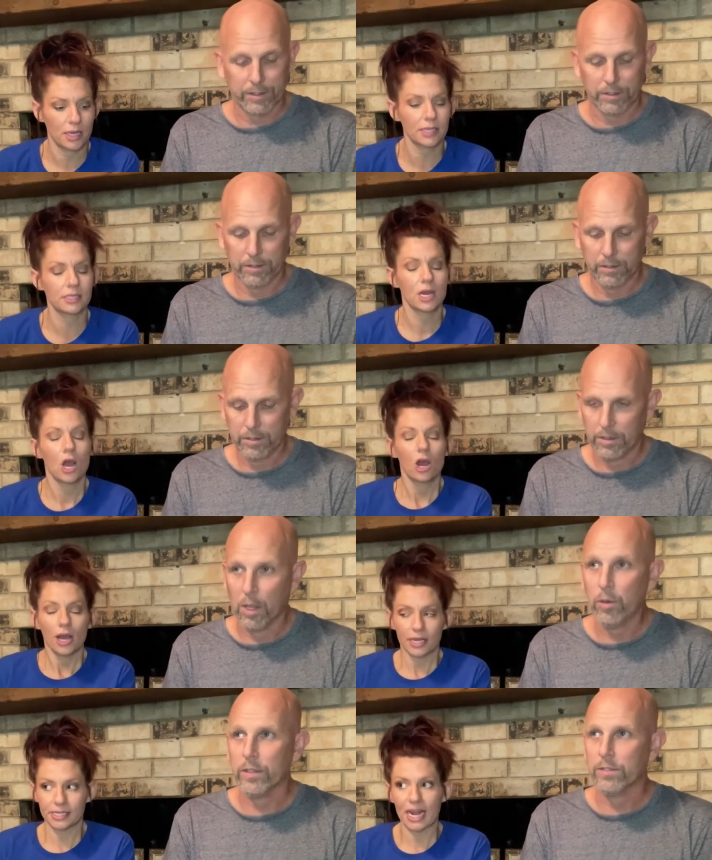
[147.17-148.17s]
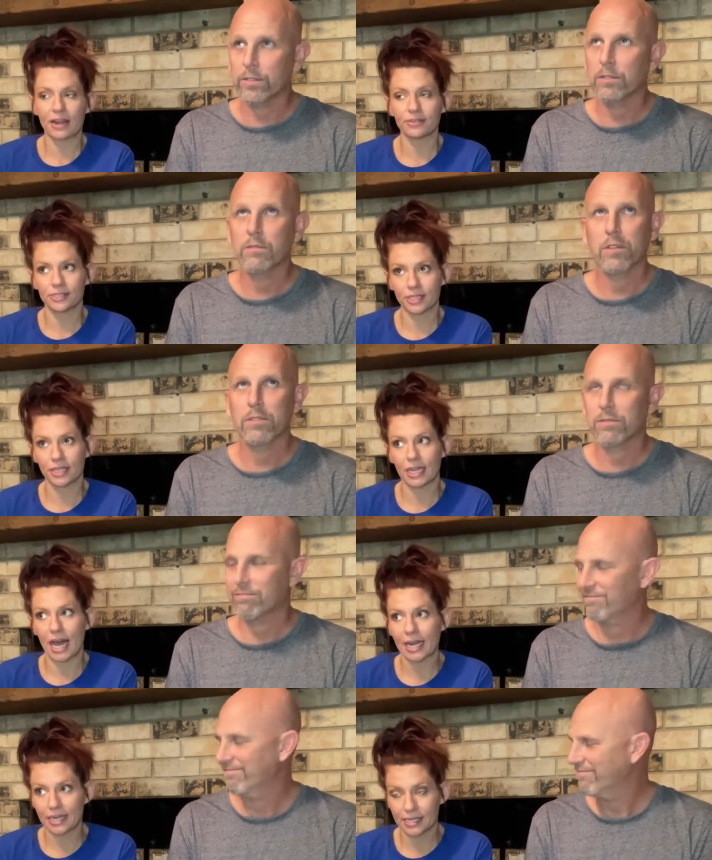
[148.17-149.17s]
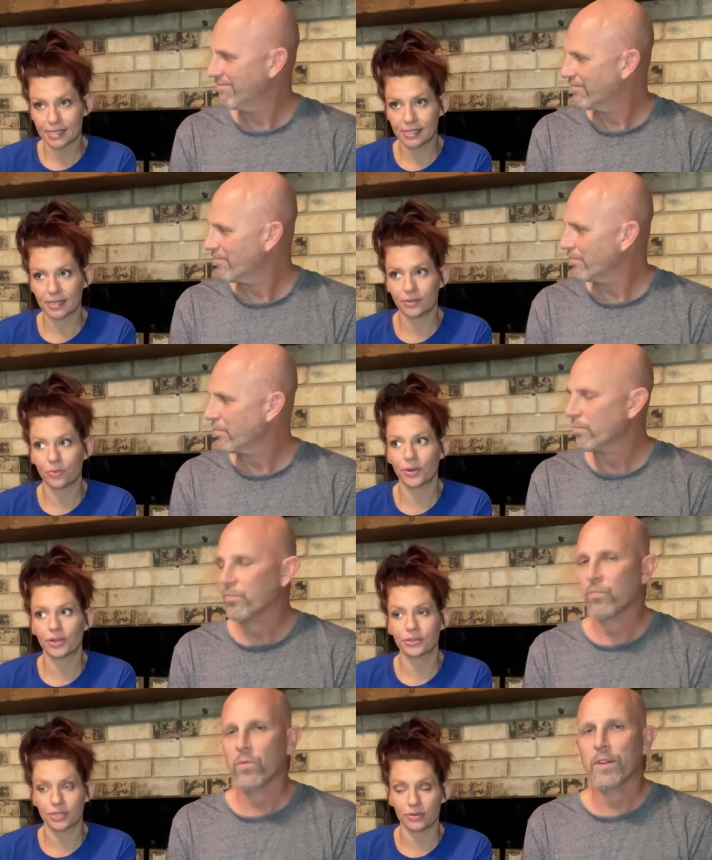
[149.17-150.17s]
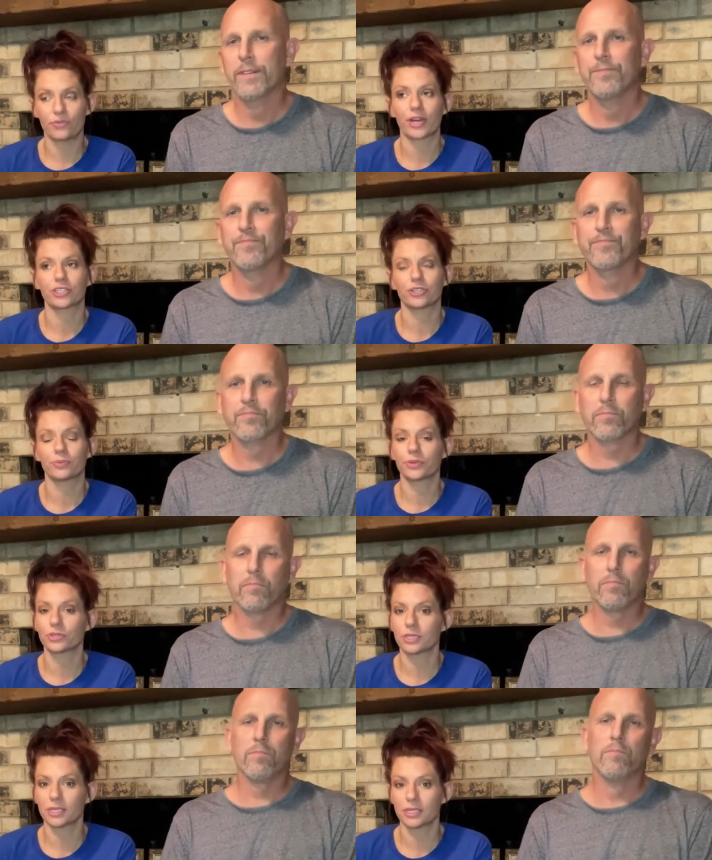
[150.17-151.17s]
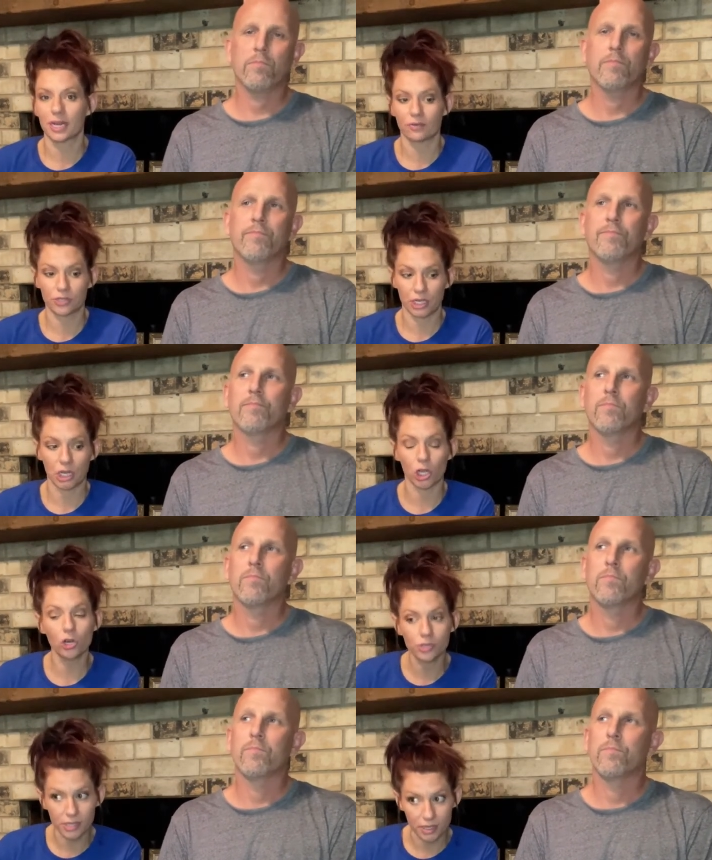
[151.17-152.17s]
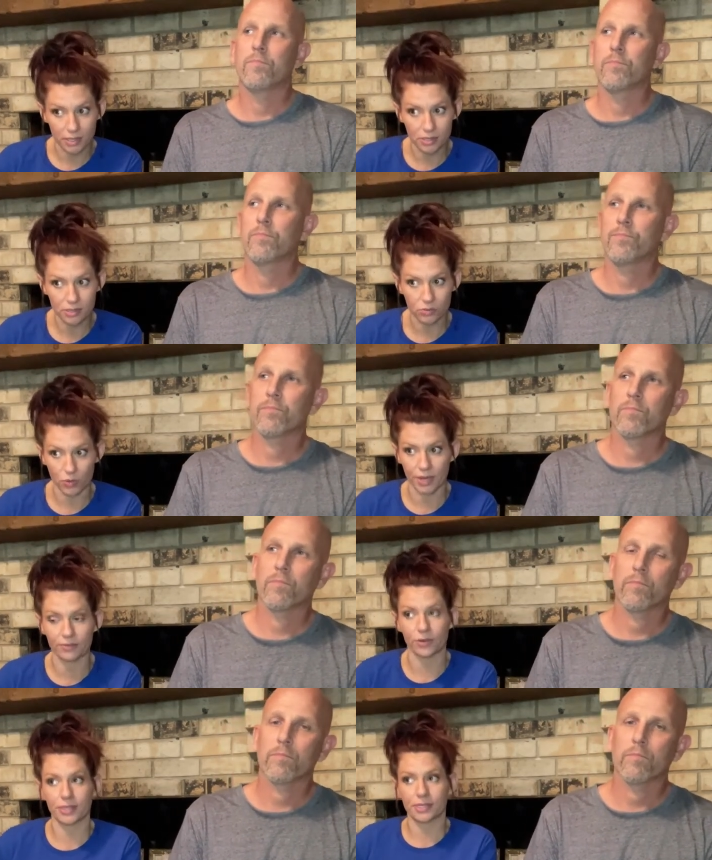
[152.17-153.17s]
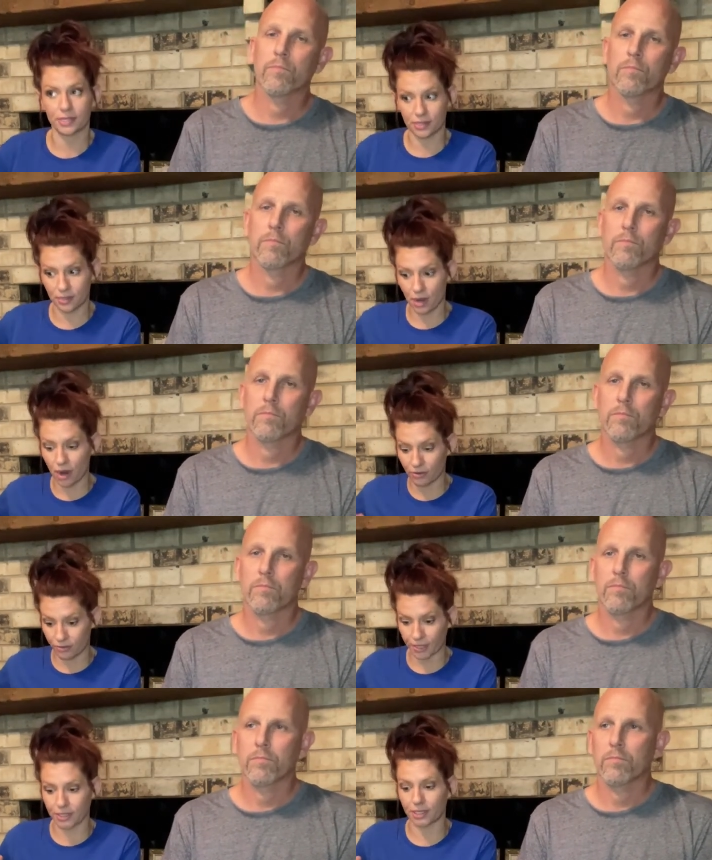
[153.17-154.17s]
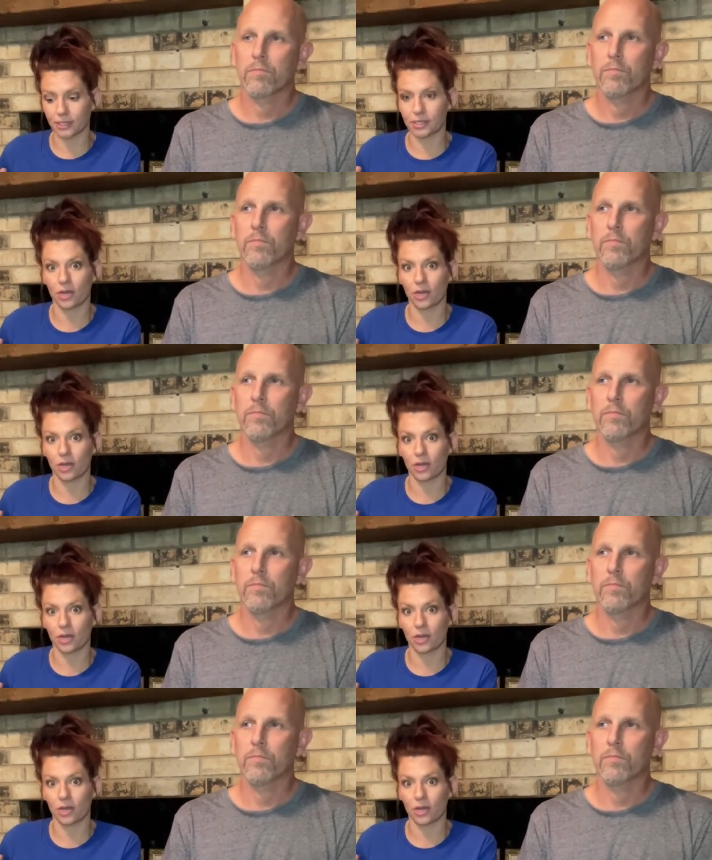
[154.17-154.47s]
Speaker 1: It's locus. It's diverticulitis when there's an infection, but there's it's diverticulosis whenever it's not infected. So.